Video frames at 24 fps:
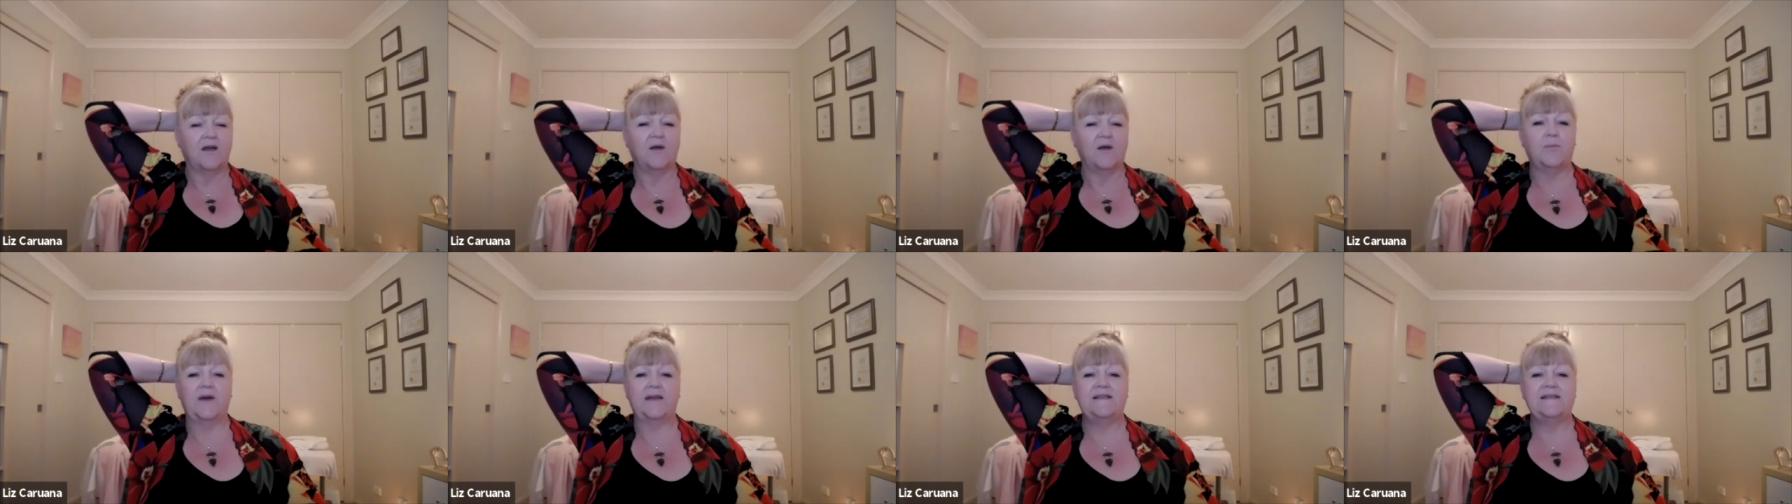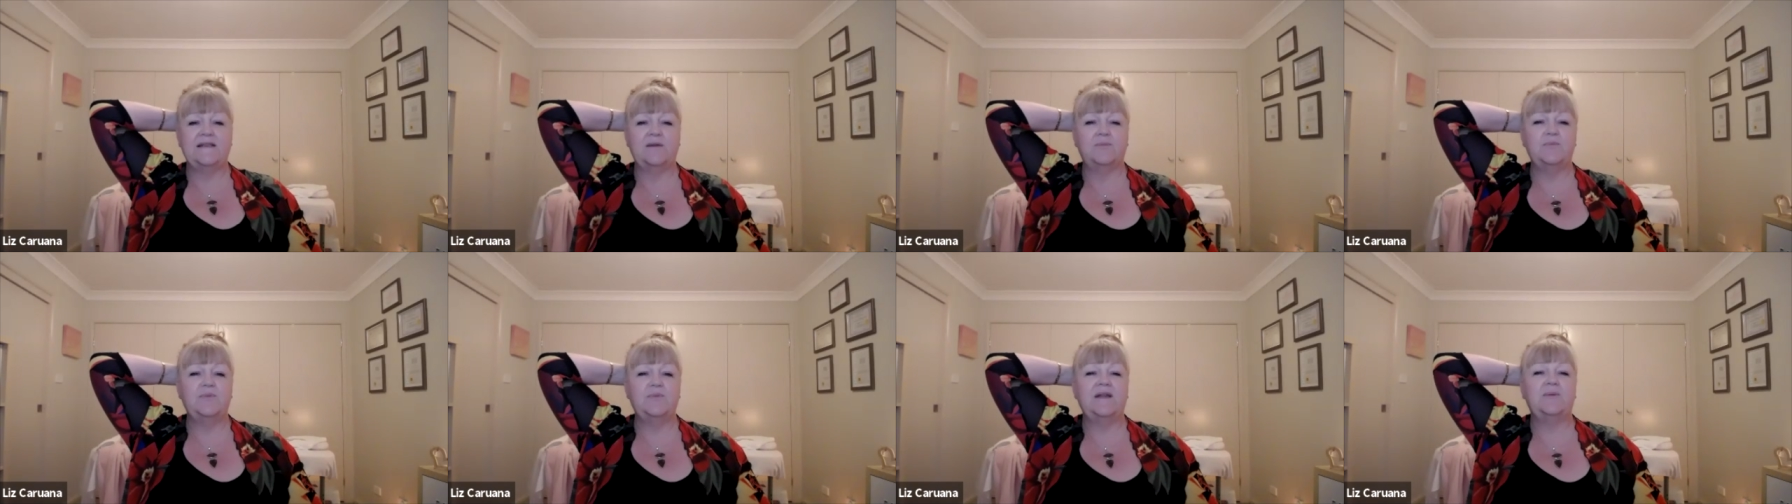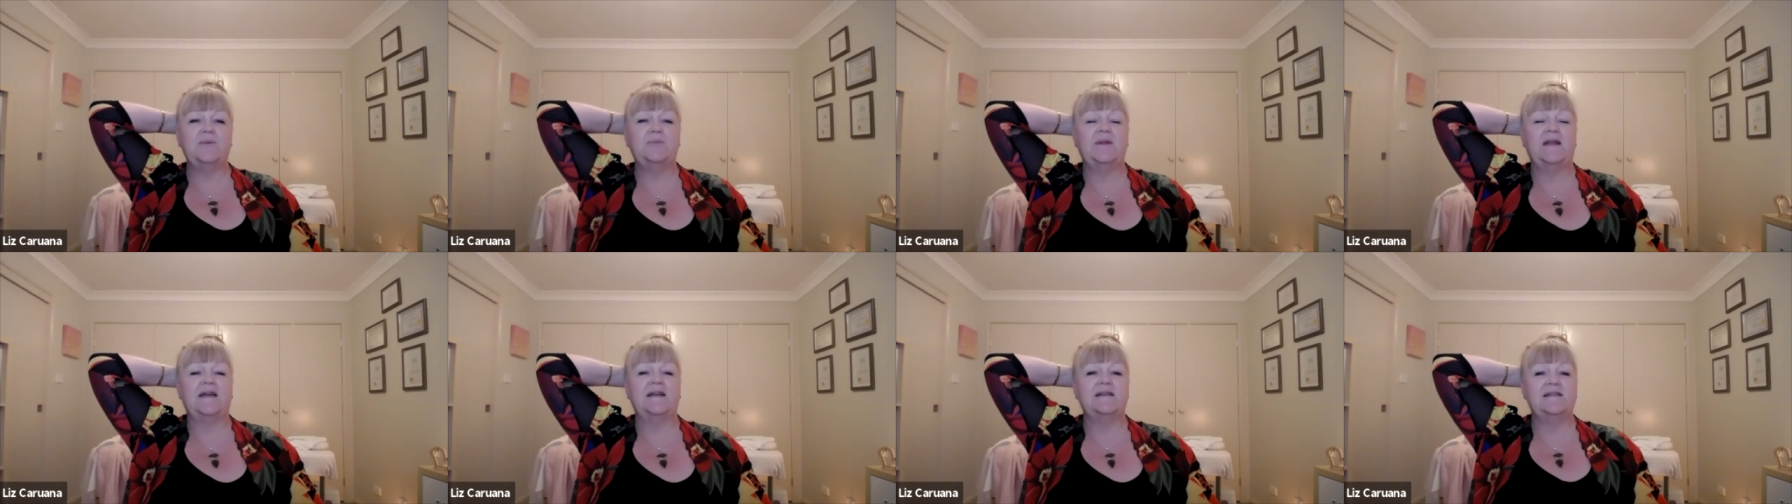by simply
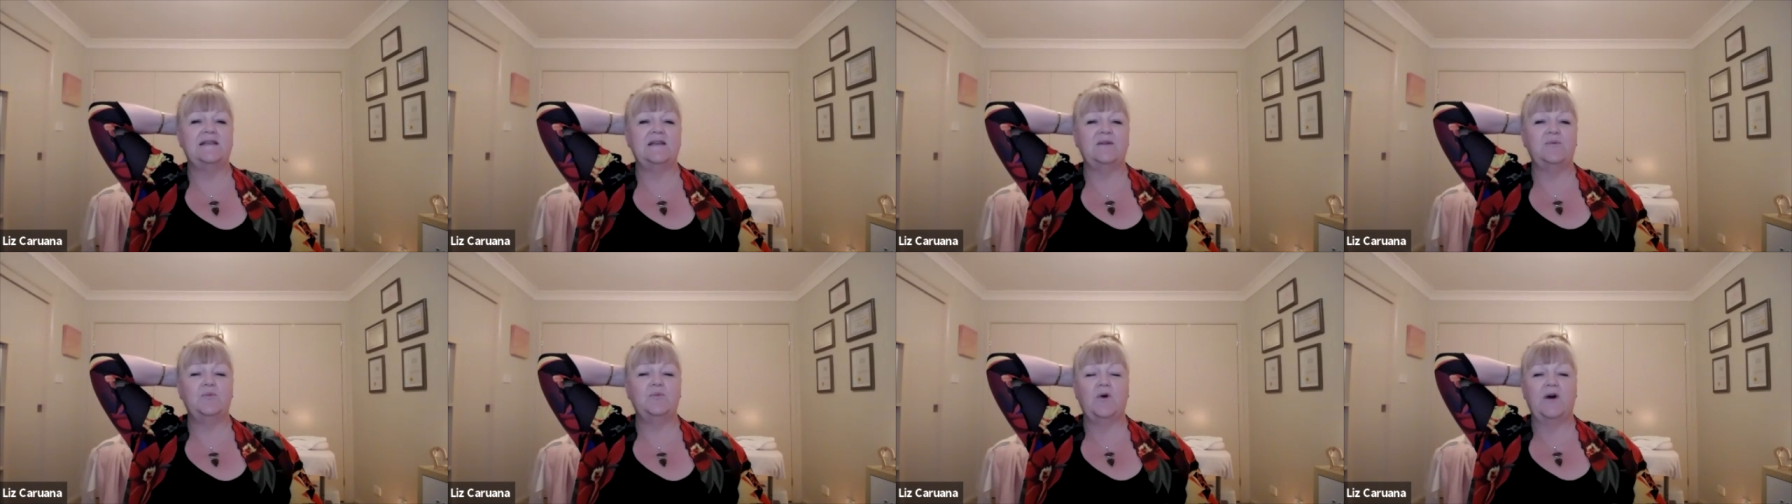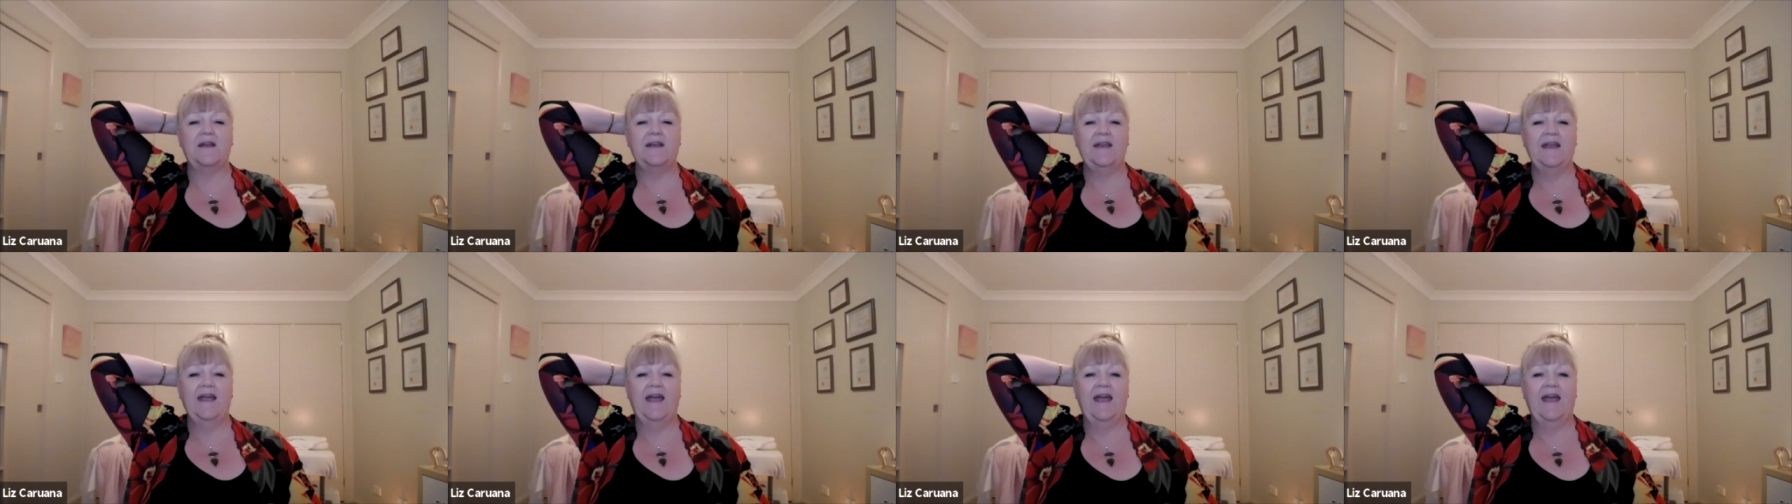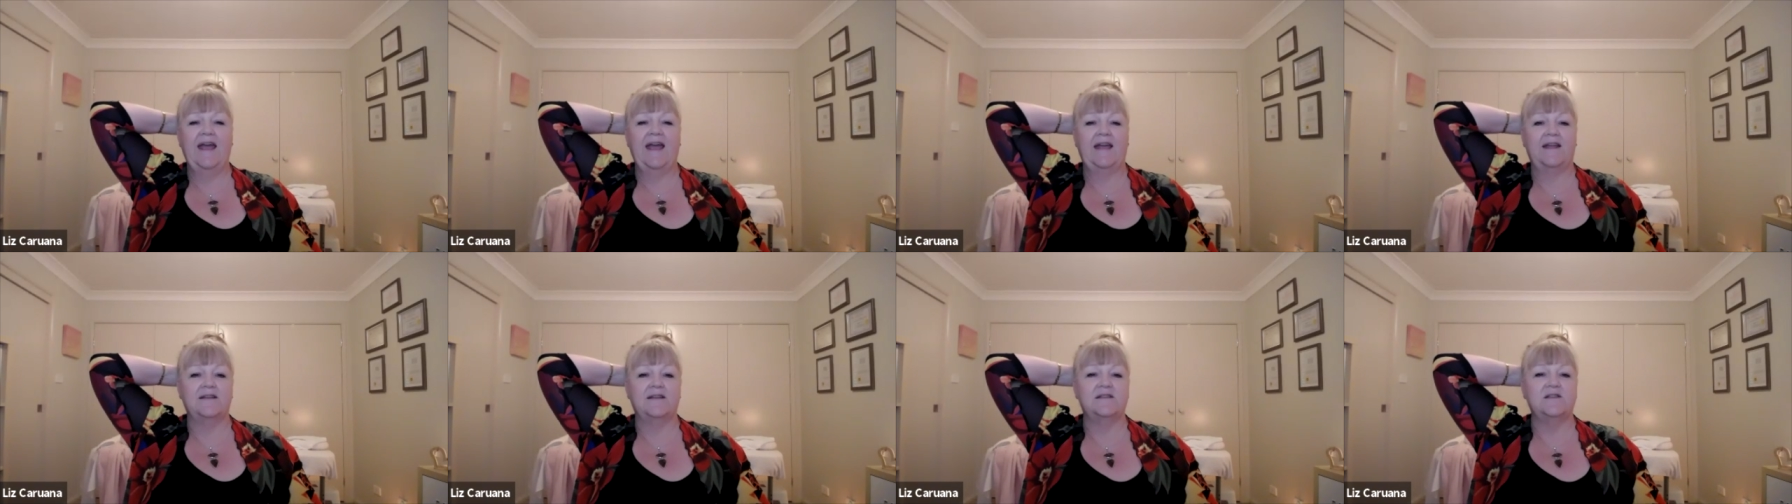placing one
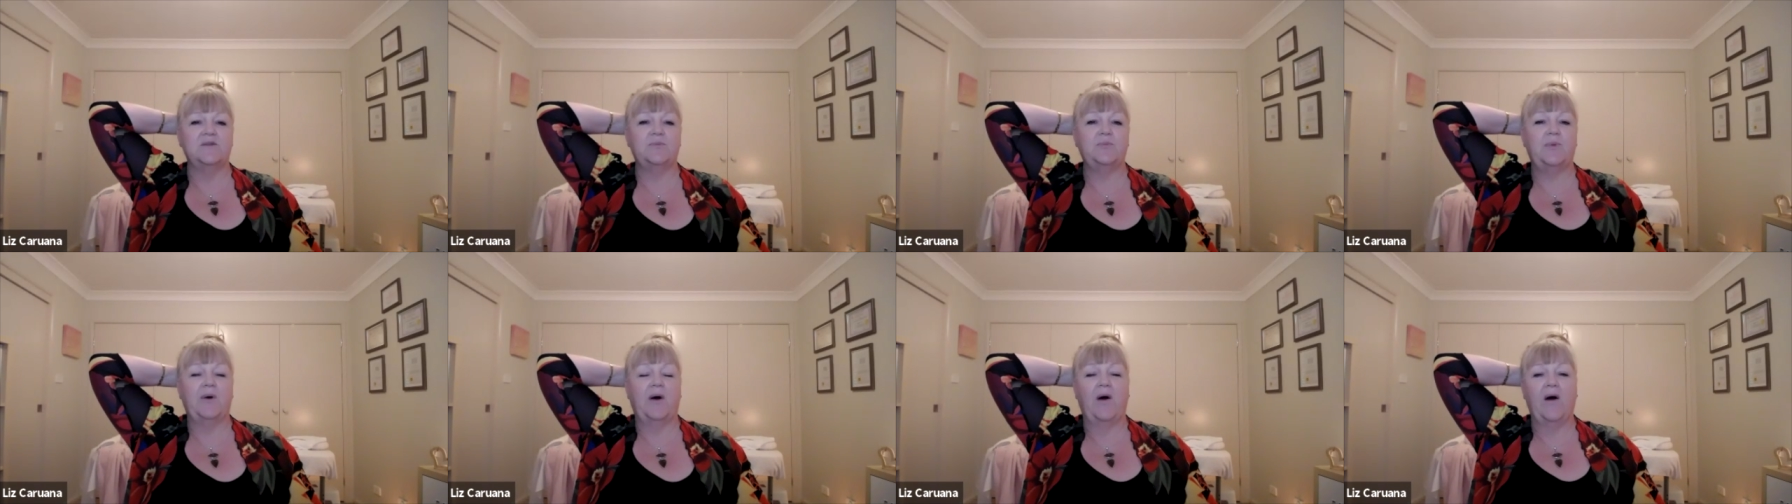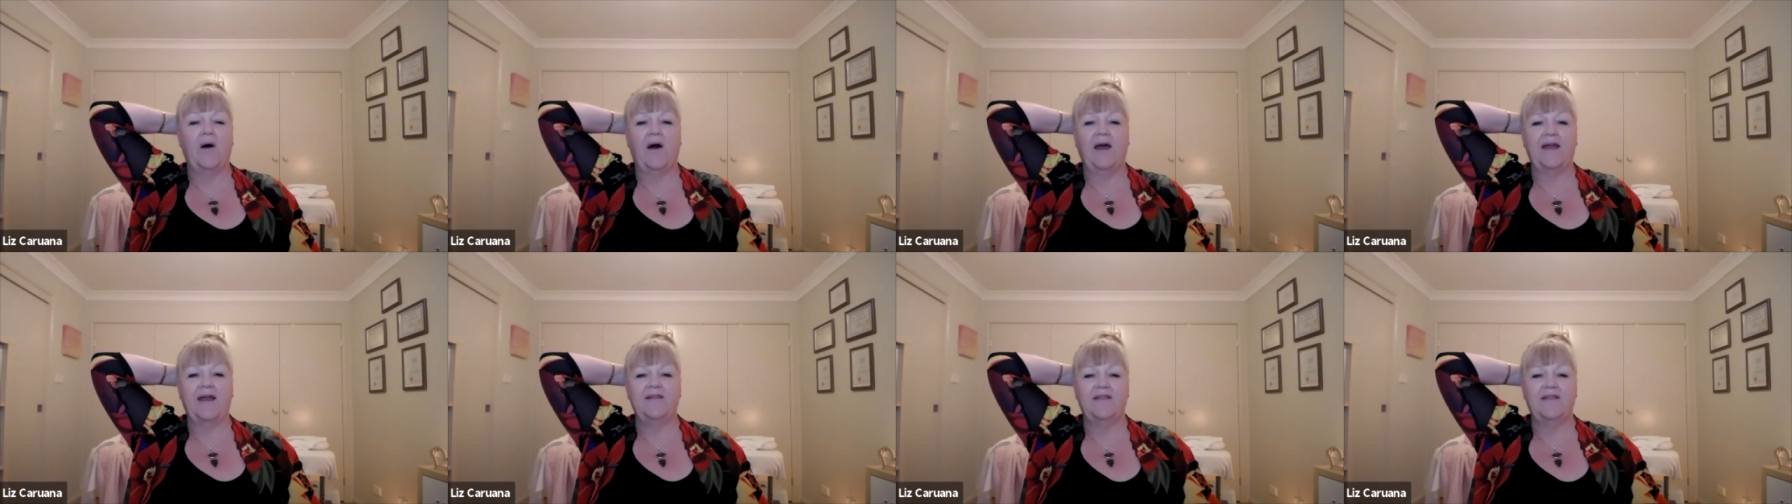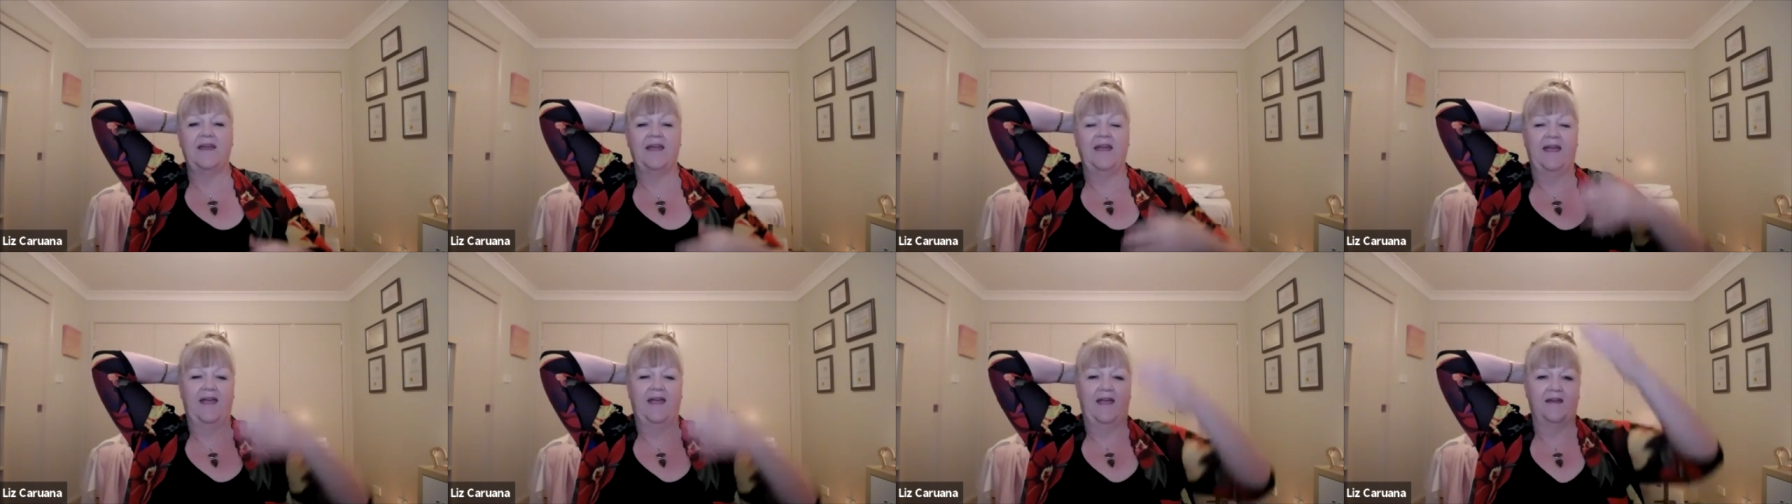hand behind the
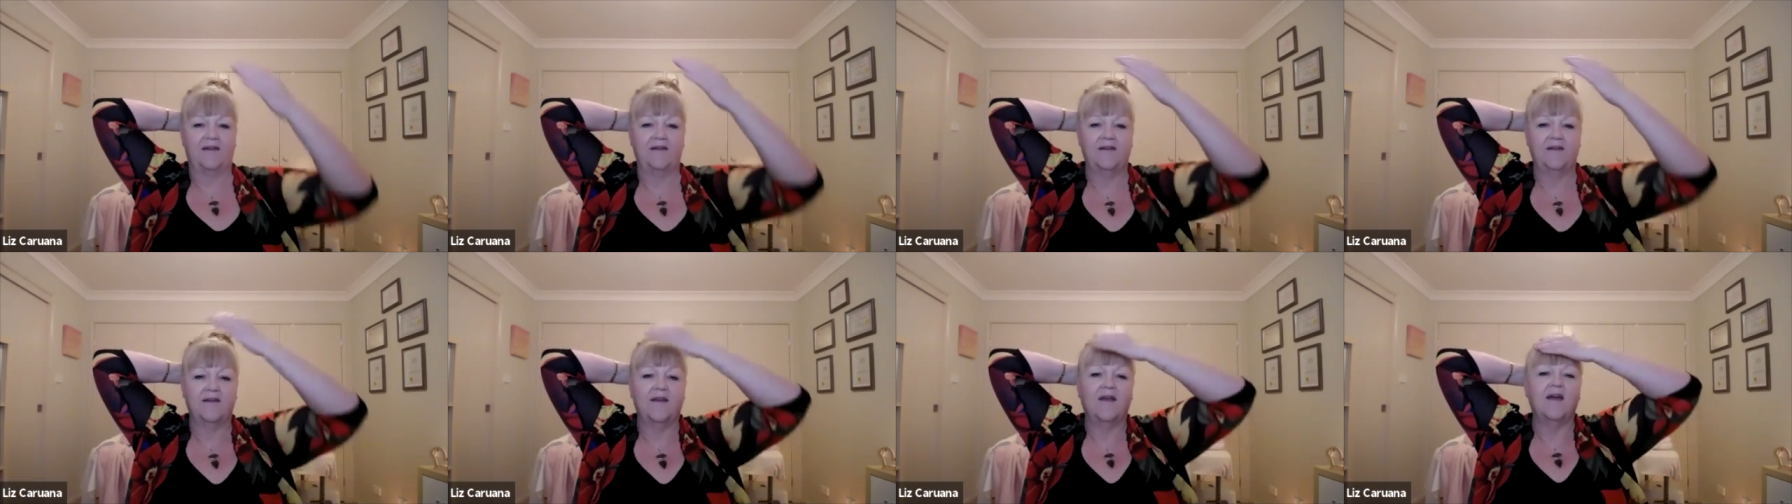head,